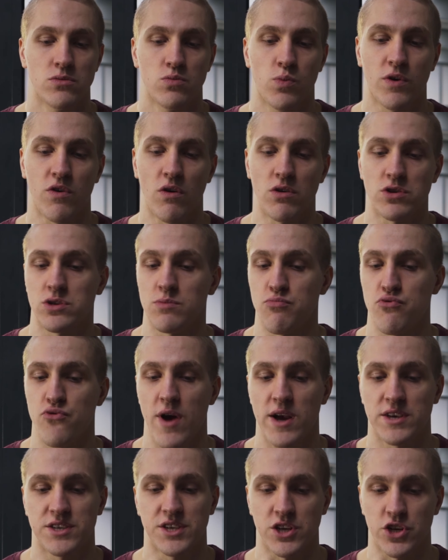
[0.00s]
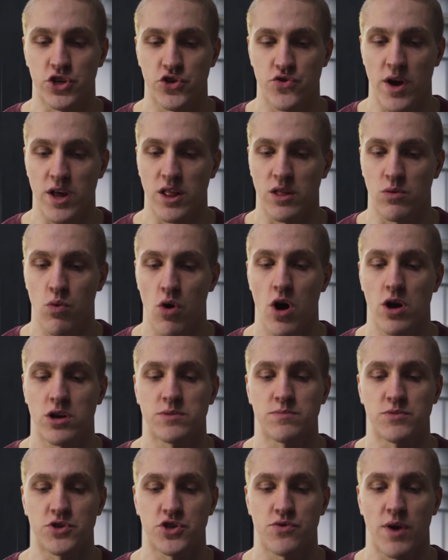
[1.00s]
we've got some pressing strength
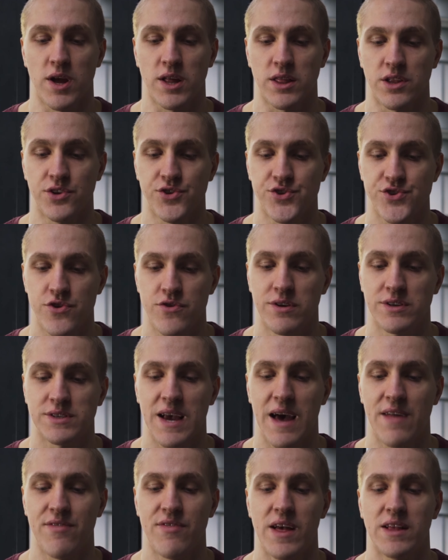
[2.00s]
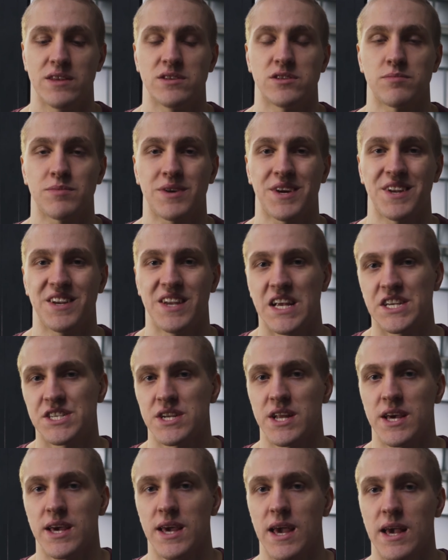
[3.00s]
work, some strength endurance, and then some
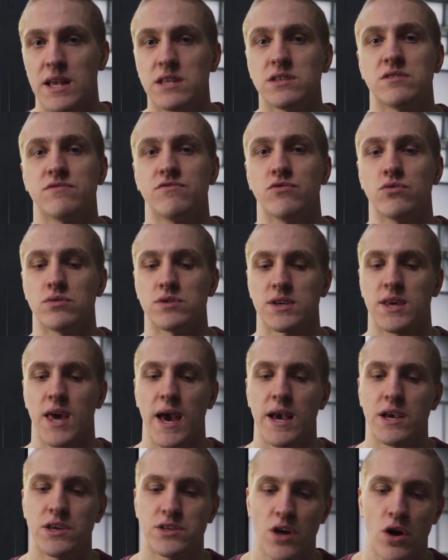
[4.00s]
conditioning intervals, okay?